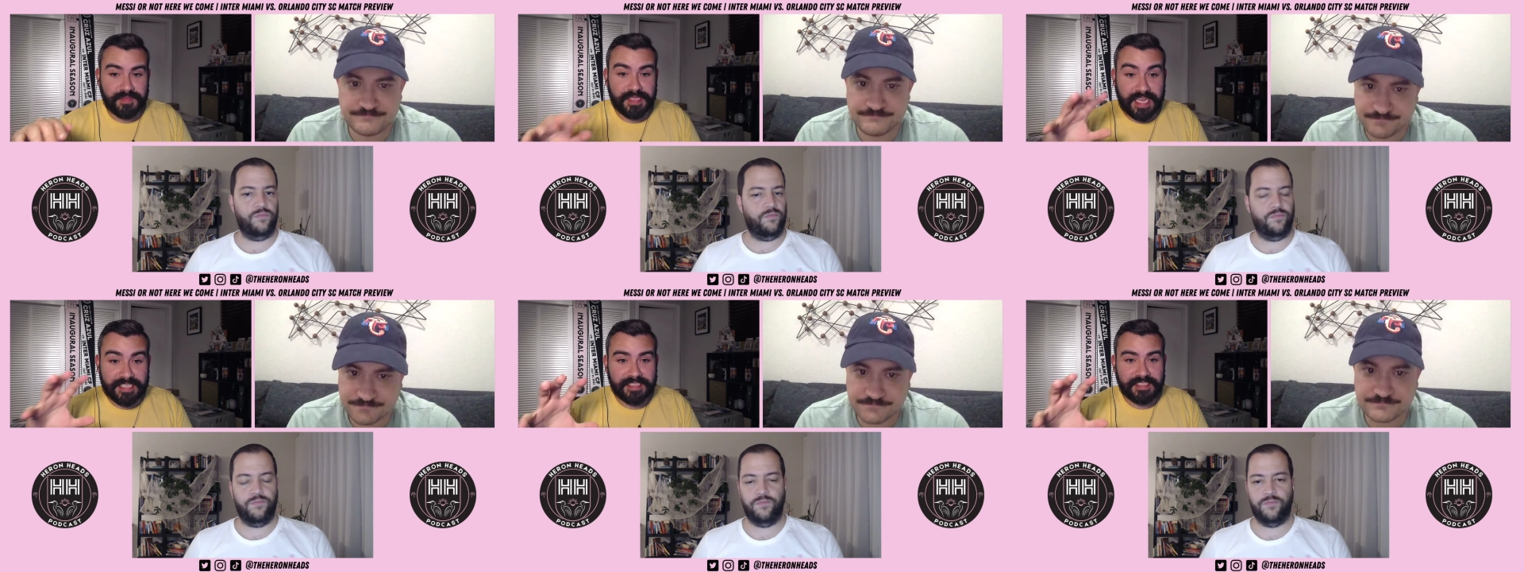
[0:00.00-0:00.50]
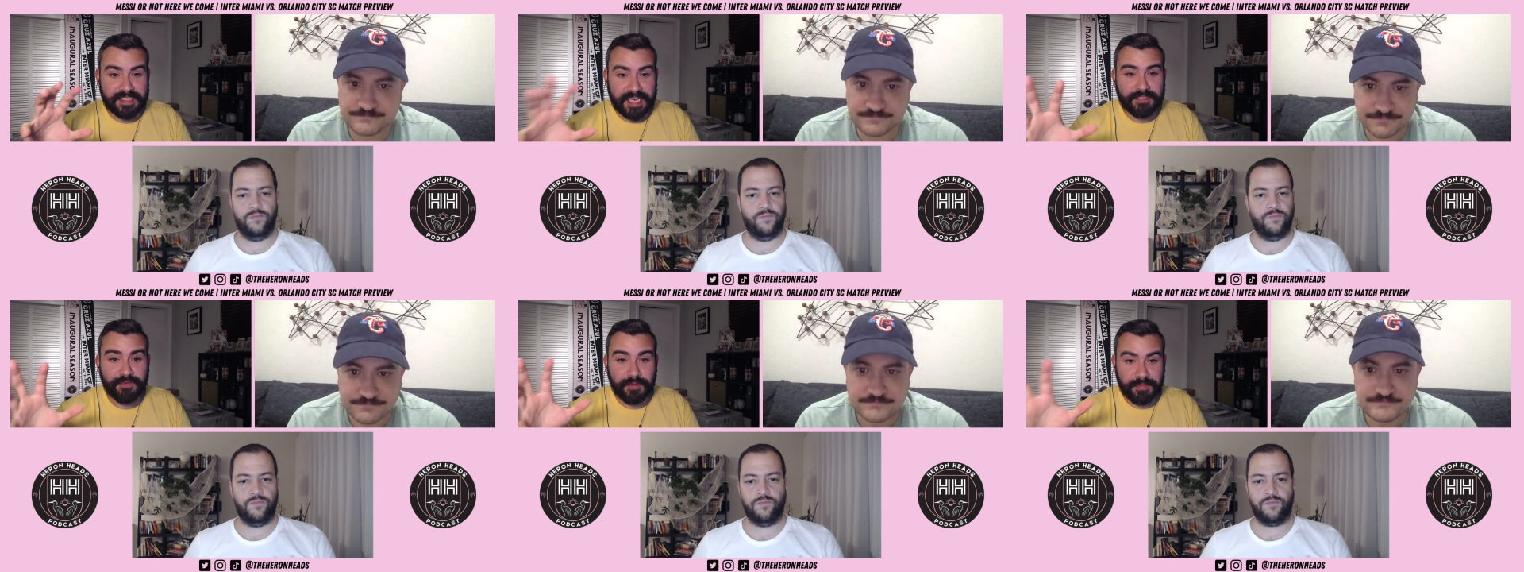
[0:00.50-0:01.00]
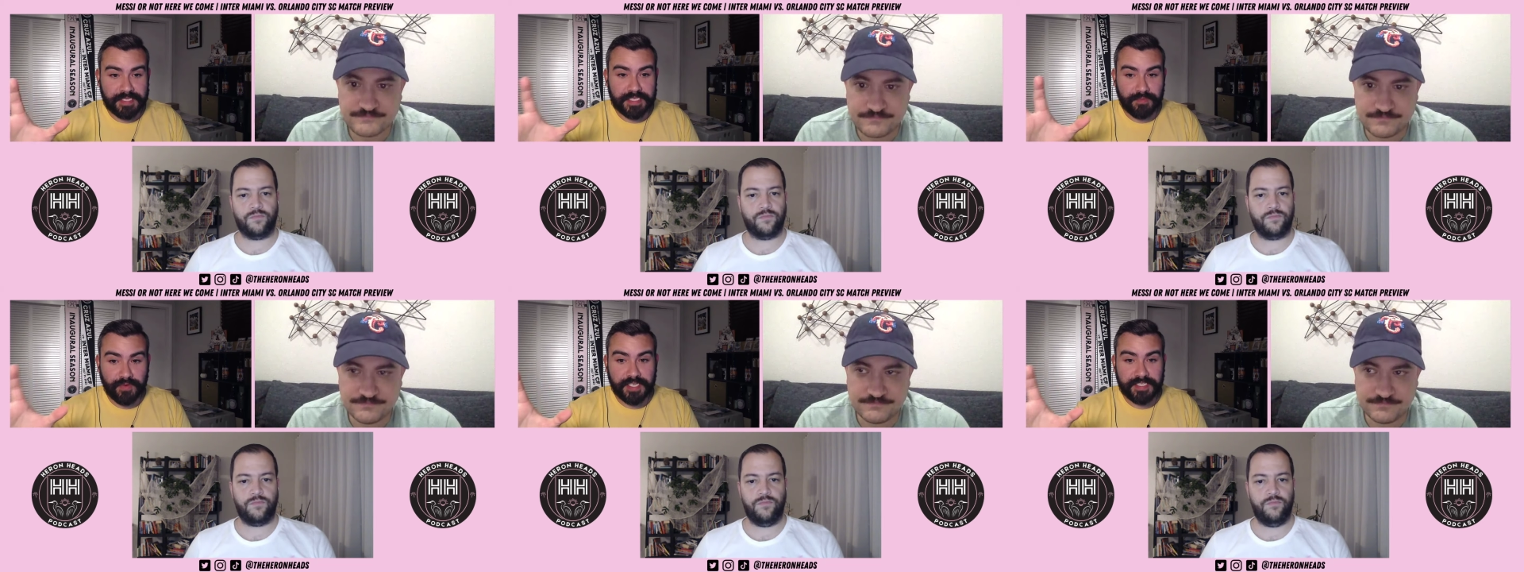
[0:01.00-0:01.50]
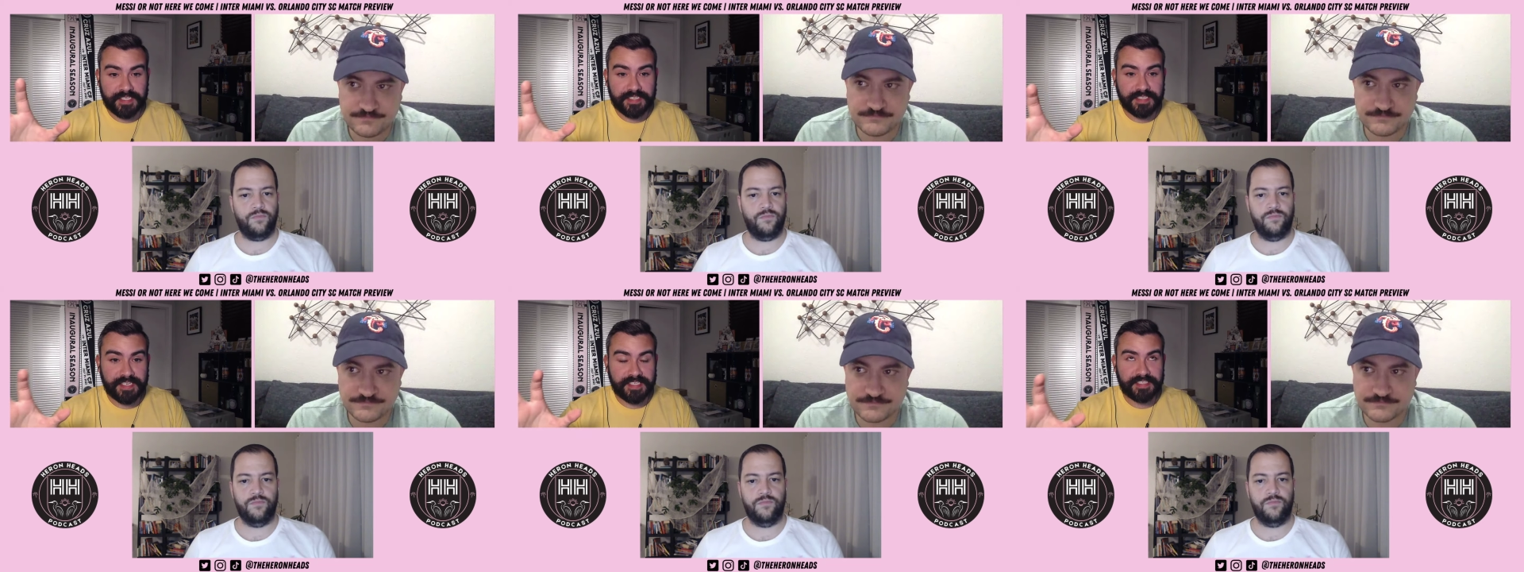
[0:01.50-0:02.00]
Speaker 1: That's that's what Messi brings
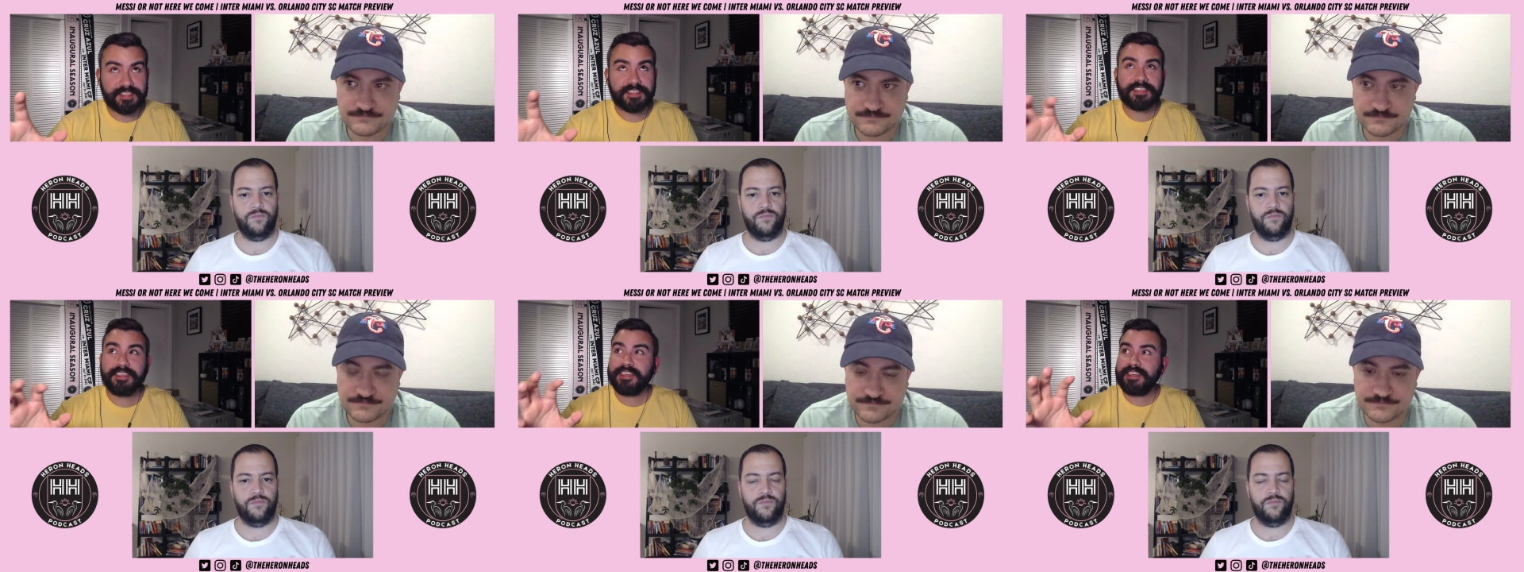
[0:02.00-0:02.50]
is is